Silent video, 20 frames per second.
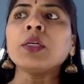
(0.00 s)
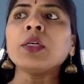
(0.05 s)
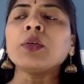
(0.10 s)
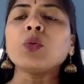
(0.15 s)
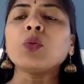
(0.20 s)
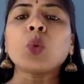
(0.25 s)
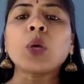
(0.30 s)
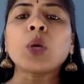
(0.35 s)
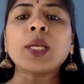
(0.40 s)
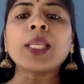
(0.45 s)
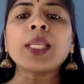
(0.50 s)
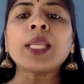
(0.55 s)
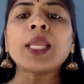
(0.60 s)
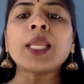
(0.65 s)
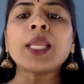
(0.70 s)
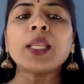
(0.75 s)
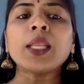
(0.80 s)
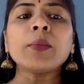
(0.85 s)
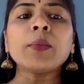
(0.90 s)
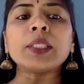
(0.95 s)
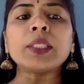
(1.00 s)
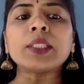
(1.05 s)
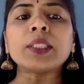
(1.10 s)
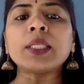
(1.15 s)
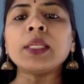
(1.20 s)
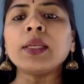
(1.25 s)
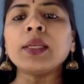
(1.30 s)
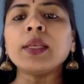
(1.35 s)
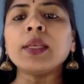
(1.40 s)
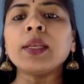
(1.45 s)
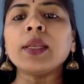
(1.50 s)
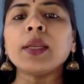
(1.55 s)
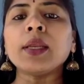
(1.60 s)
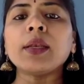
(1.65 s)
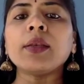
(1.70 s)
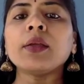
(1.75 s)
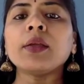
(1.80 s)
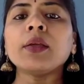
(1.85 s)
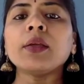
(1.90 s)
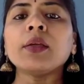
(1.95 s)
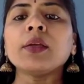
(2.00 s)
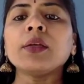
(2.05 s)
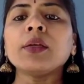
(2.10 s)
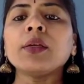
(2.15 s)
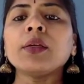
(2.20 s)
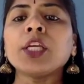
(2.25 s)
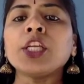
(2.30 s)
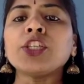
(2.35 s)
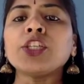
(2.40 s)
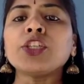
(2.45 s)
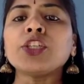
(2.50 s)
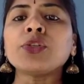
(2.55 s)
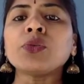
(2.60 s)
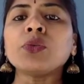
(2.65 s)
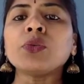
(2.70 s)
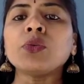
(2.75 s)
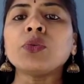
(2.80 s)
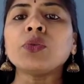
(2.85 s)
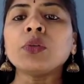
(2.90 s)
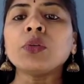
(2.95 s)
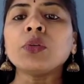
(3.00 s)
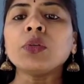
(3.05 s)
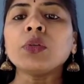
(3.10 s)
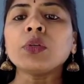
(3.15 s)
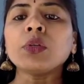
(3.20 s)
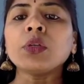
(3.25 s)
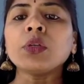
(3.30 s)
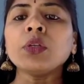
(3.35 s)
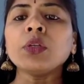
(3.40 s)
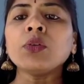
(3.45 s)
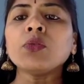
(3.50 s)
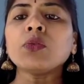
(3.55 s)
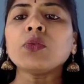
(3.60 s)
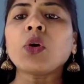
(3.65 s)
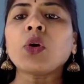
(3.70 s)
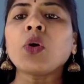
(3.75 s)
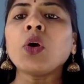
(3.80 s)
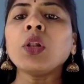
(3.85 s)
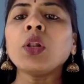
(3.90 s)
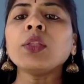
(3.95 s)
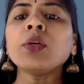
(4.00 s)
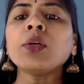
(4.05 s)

one getting misleaded into, all the